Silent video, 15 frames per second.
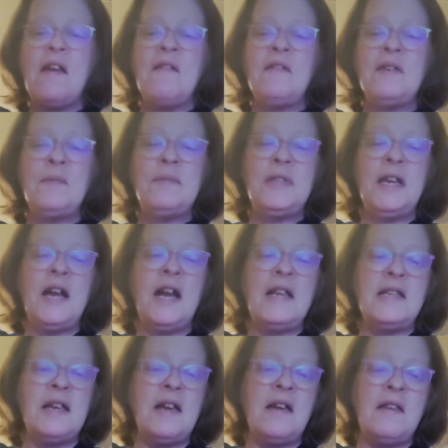Every time she
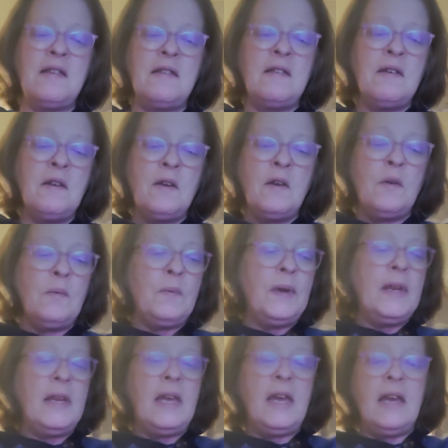got done
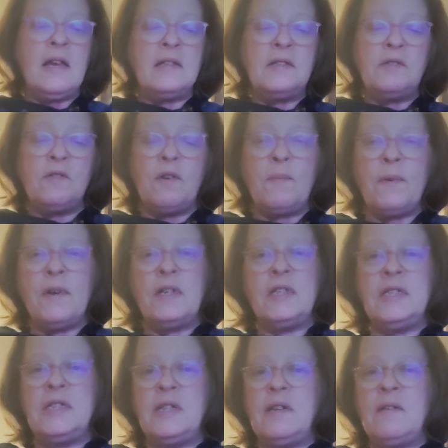reading a storybook
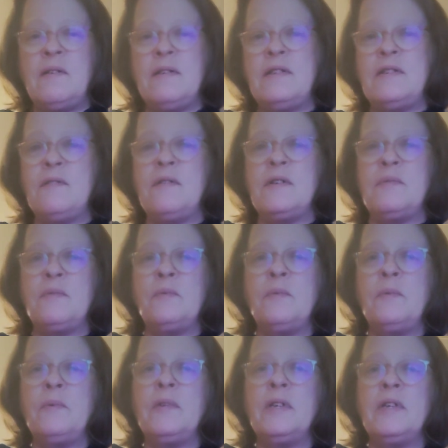to us when
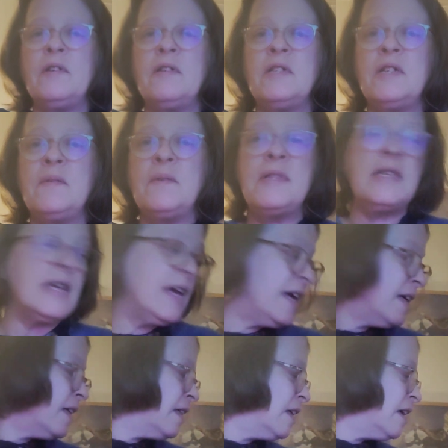we were little, she would
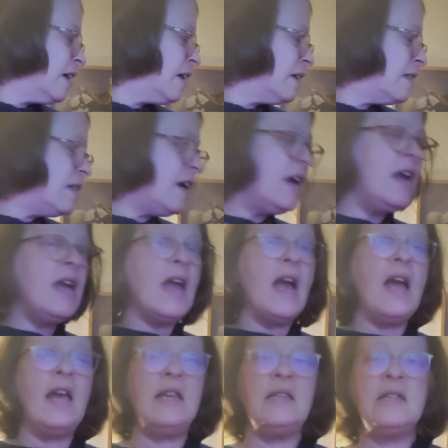say, the
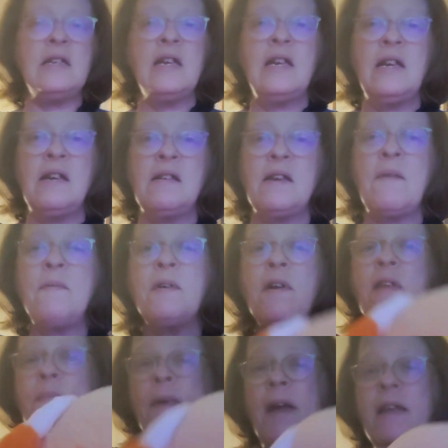end. Time to
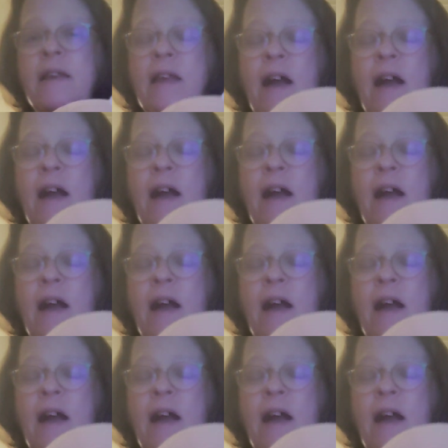go to bed